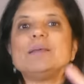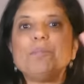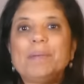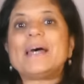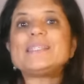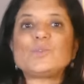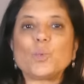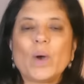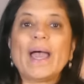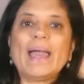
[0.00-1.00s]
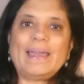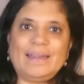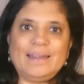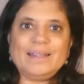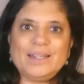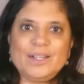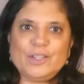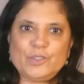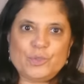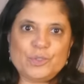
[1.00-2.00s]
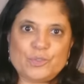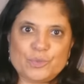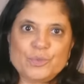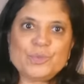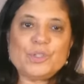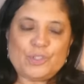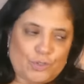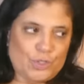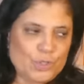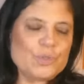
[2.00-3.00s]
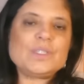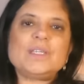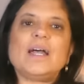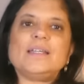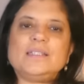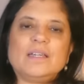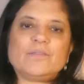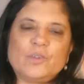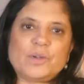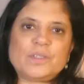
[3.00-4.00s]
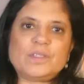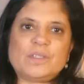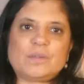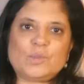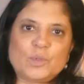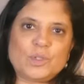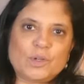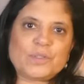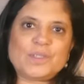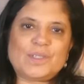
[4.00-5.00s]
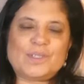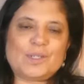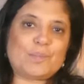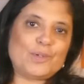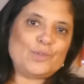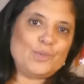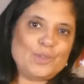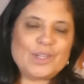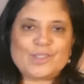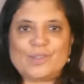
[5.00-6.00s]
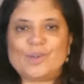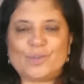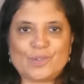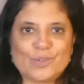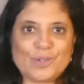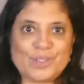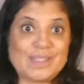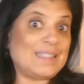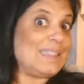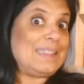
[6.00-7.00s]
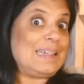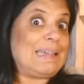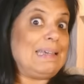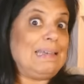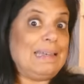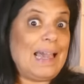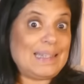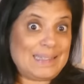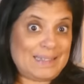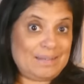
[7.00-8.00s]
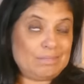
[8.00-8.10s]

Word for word: the best way to indru- introduce the idea of narcissism to a narcissistic person who doesn't know they're narcissistic yet.